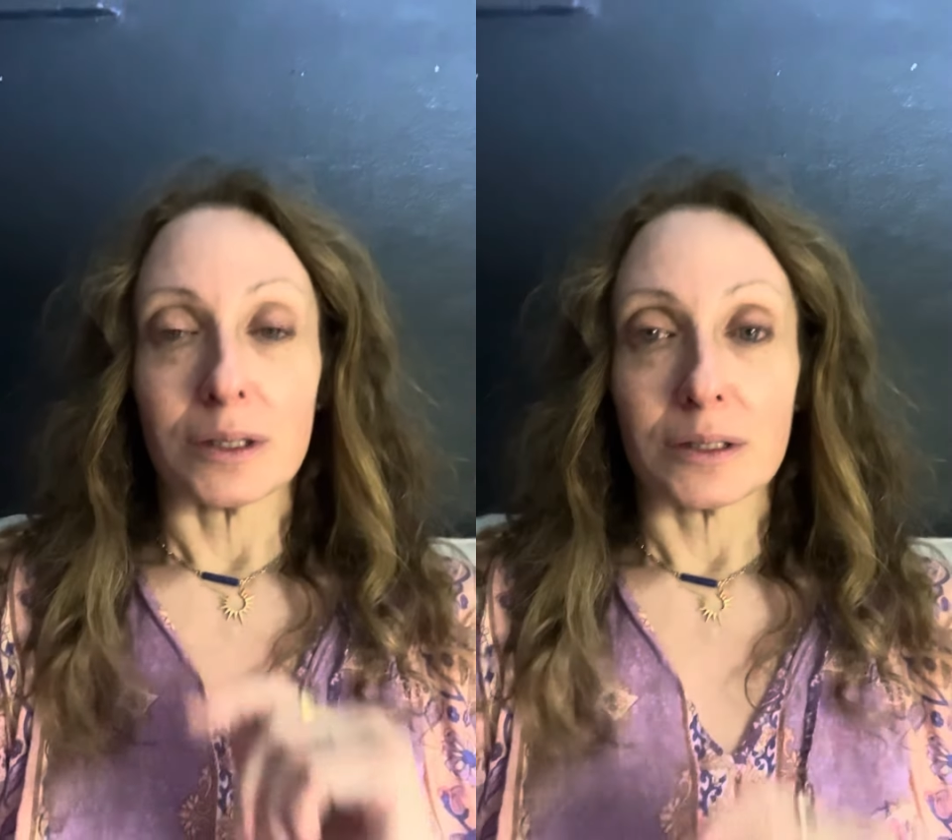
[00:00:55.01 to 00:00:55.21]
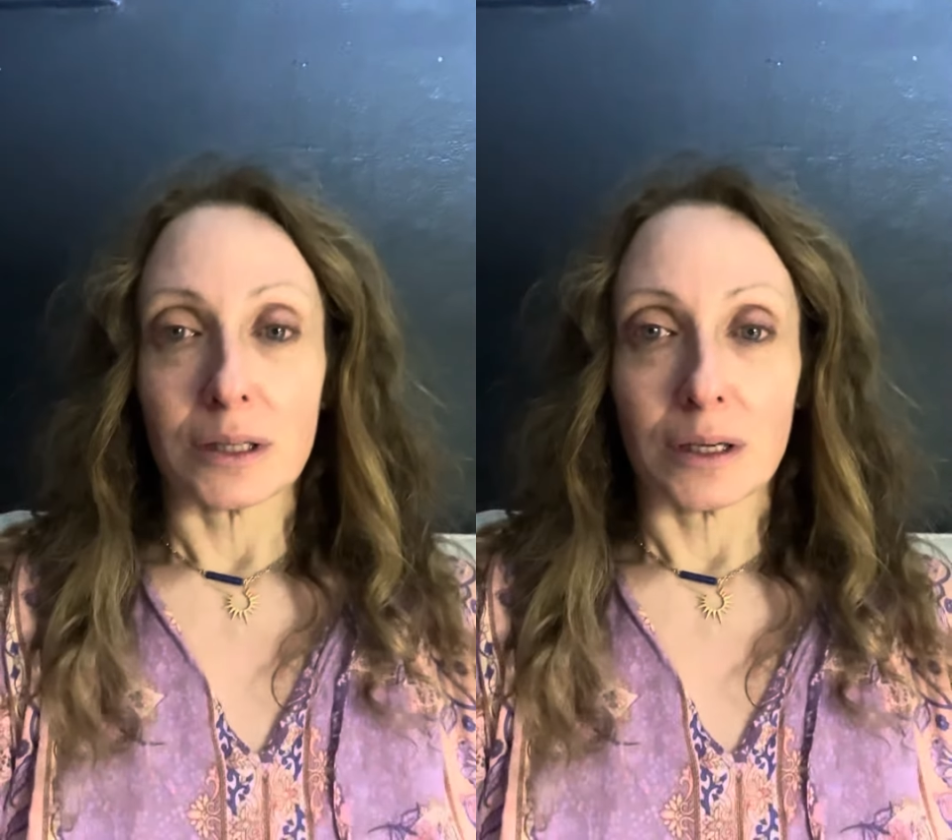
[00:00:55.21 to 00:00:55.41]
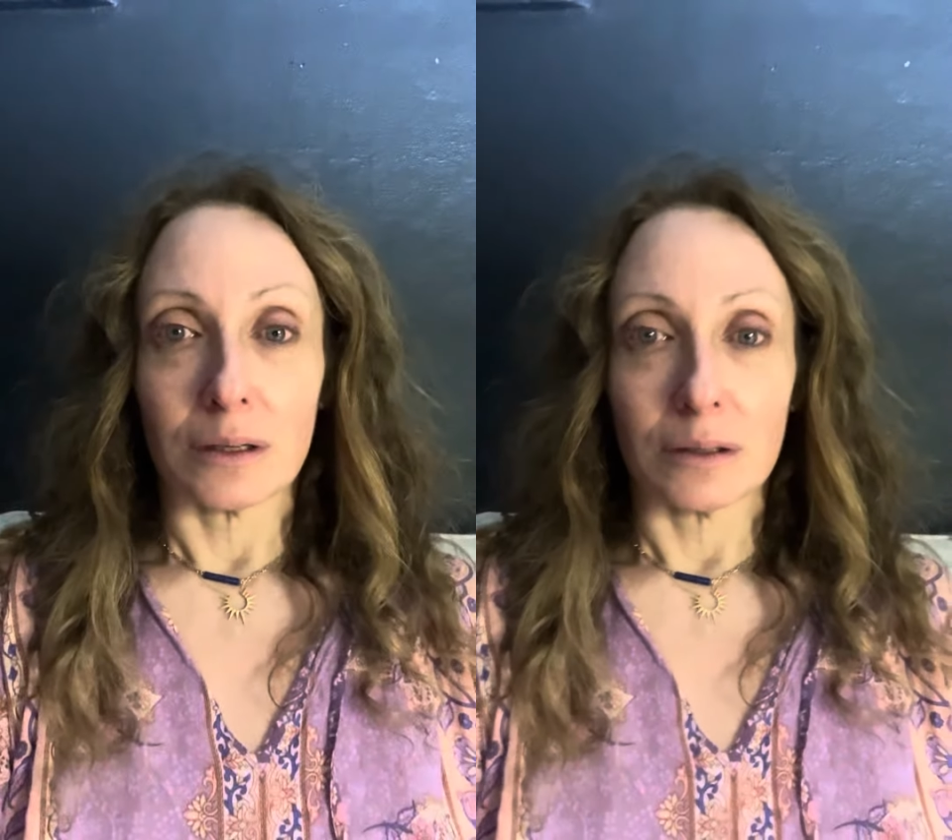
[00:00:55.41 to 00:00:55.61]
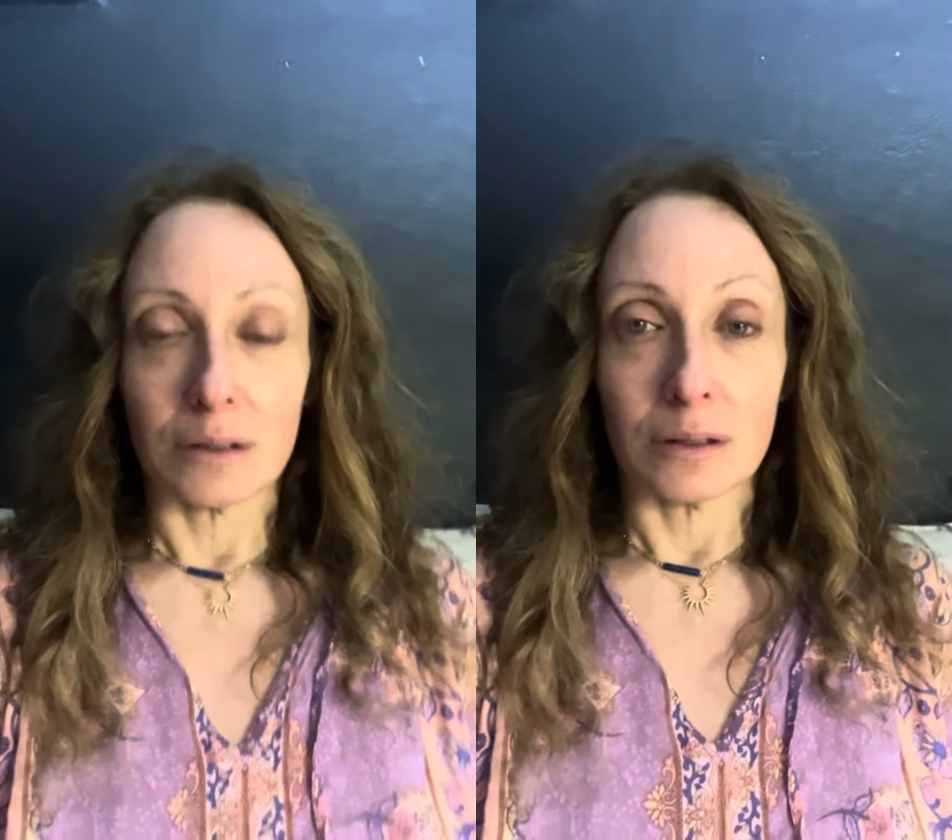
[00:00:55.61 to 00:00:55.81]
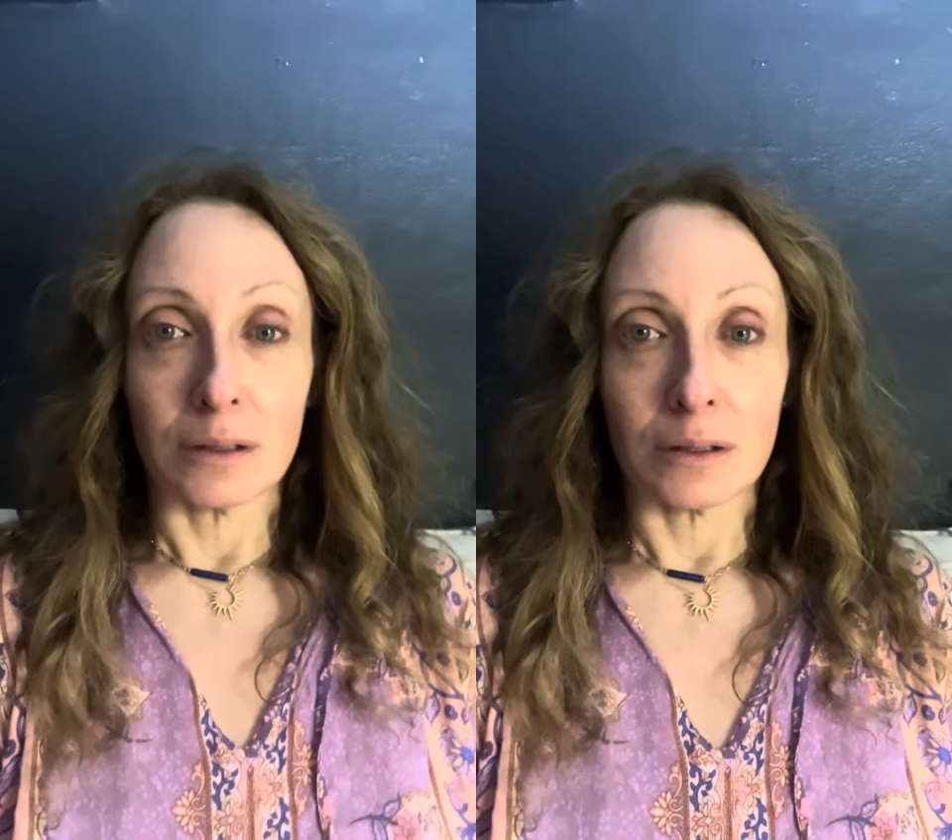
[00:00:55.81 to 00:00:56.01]
see?
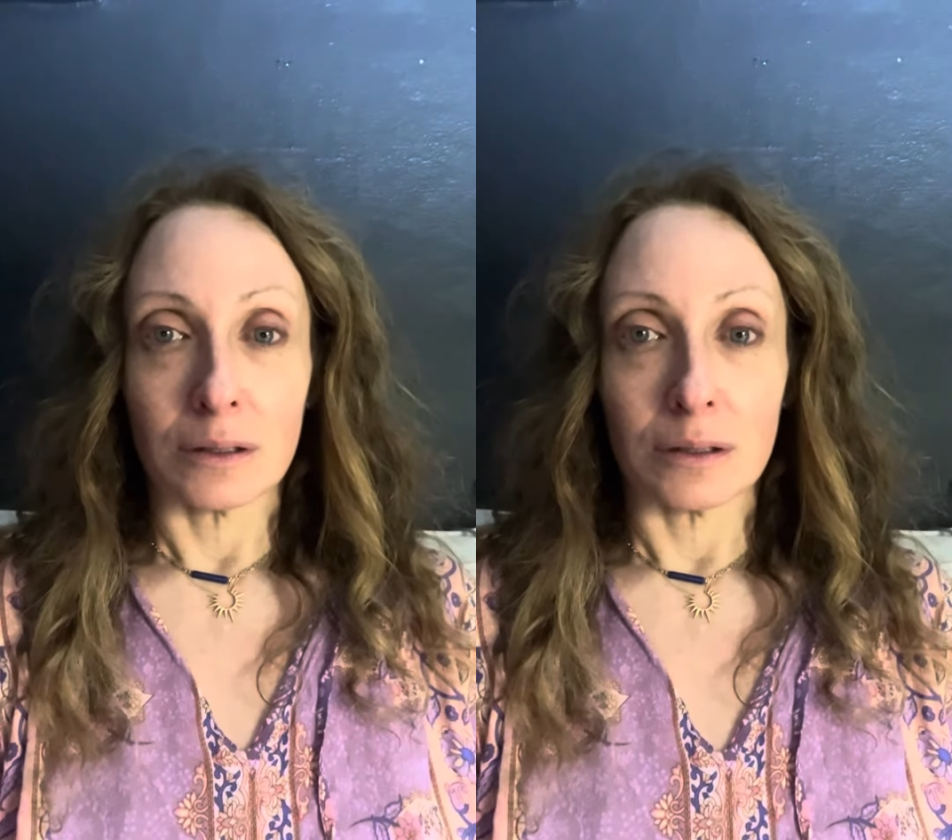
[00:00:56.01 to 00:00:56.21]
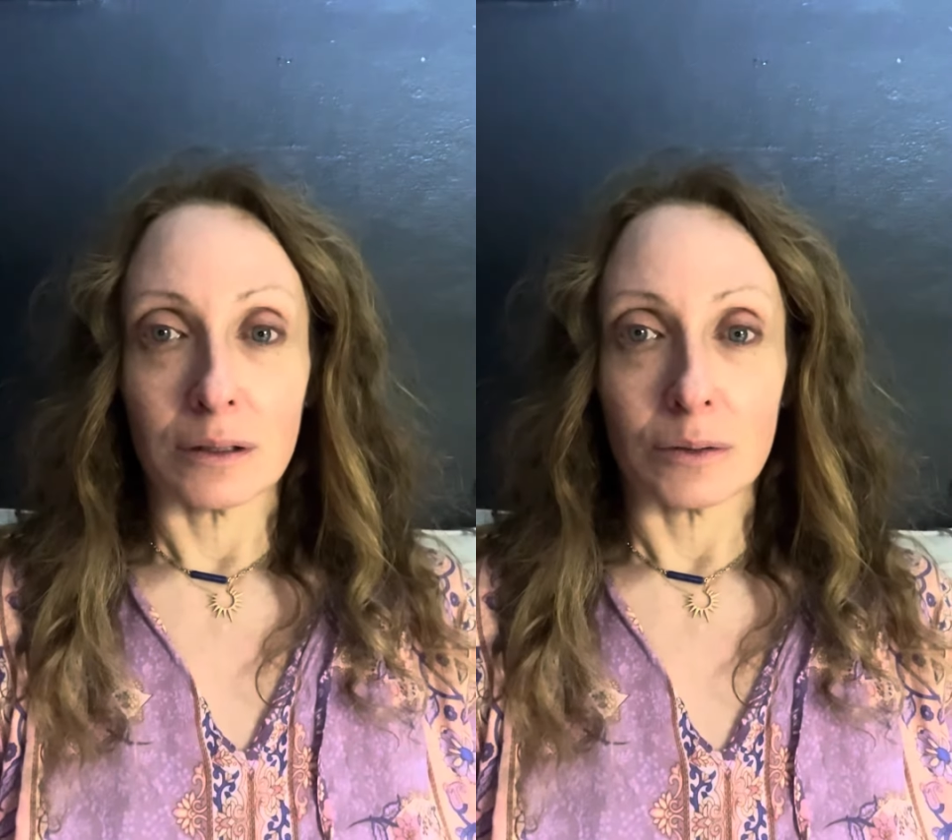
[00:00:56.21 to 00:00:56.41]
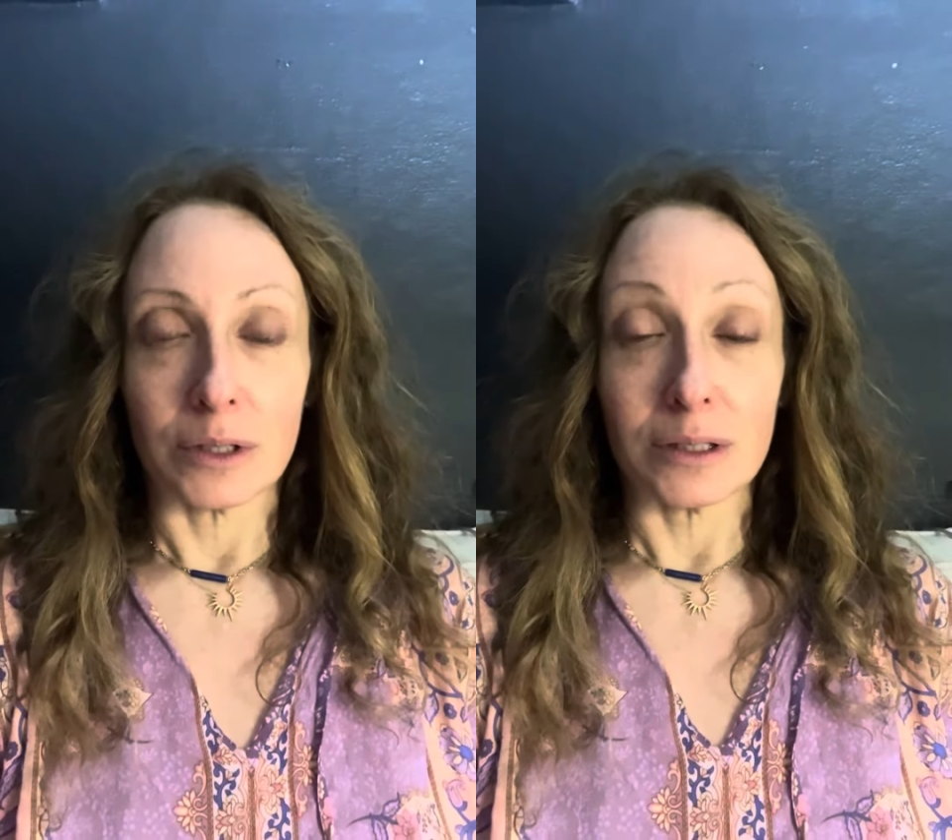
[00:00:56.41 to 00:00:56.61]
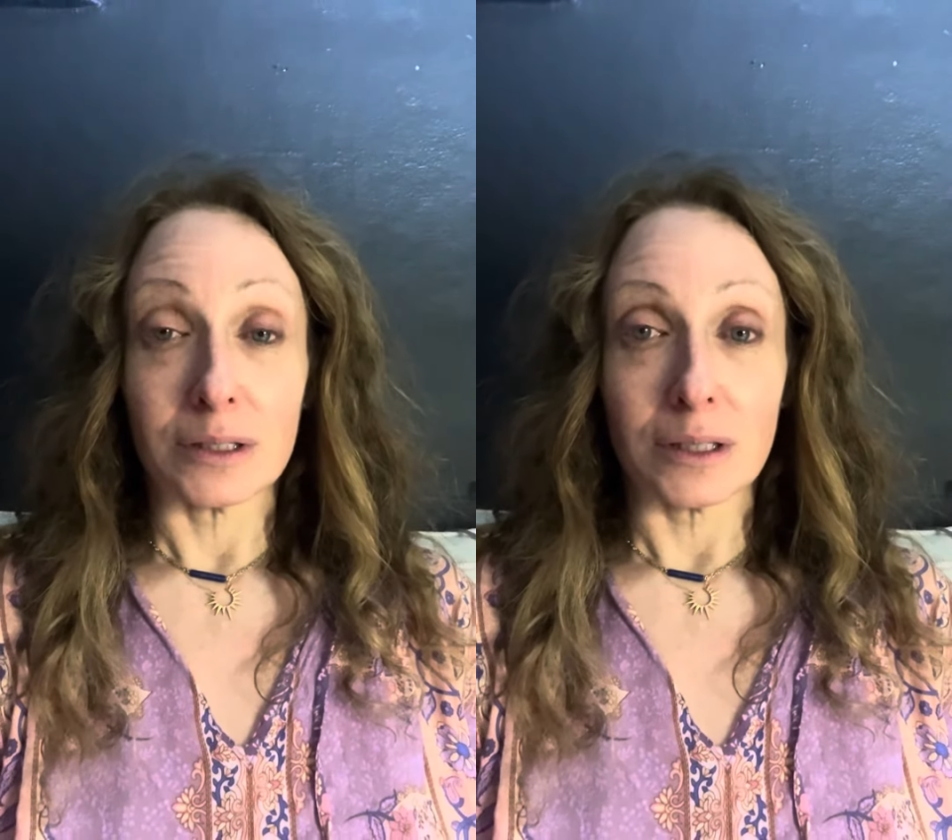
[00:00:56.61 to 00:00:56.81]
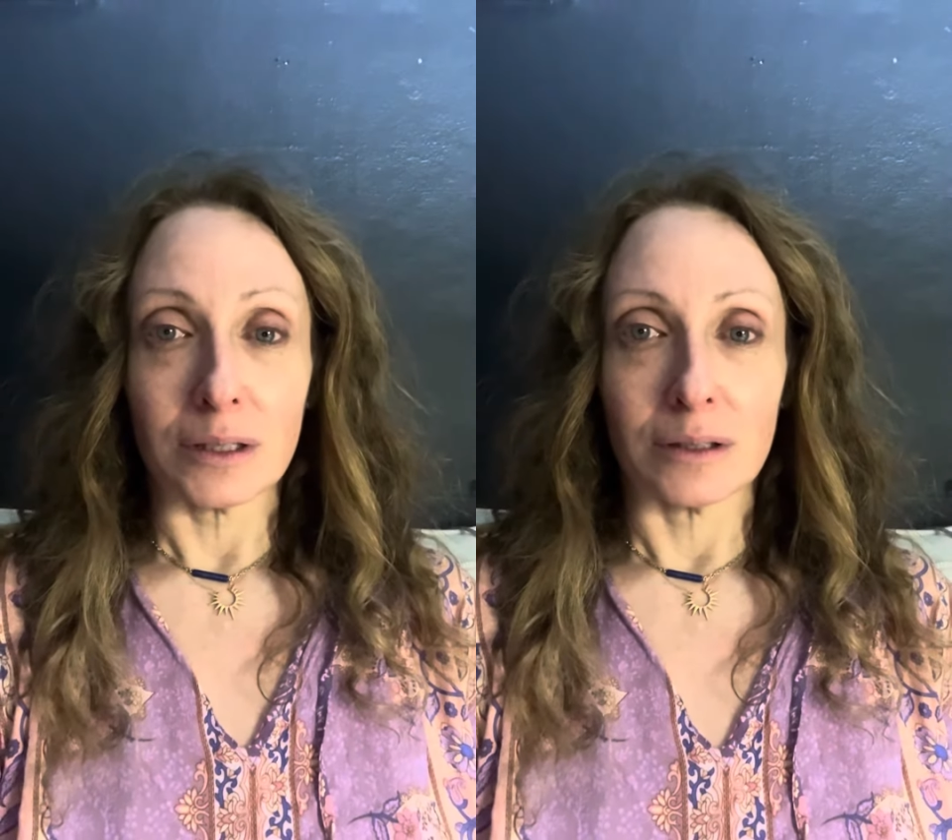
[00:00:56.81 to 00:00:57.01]
What do you
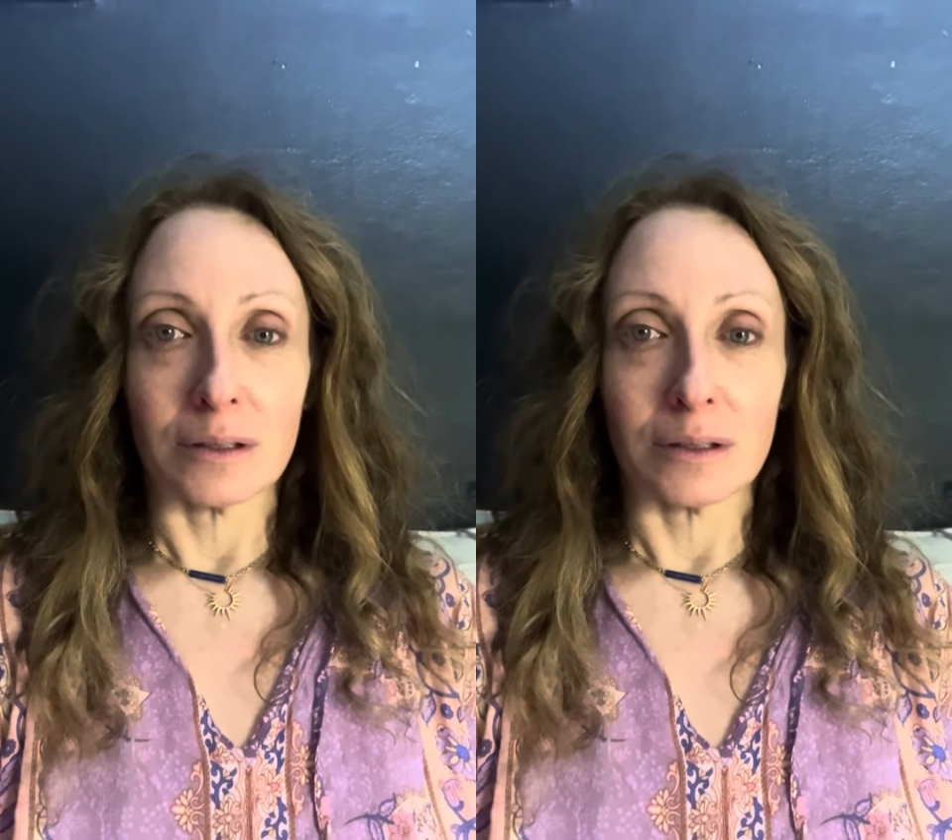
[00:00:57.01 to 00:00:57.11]
see?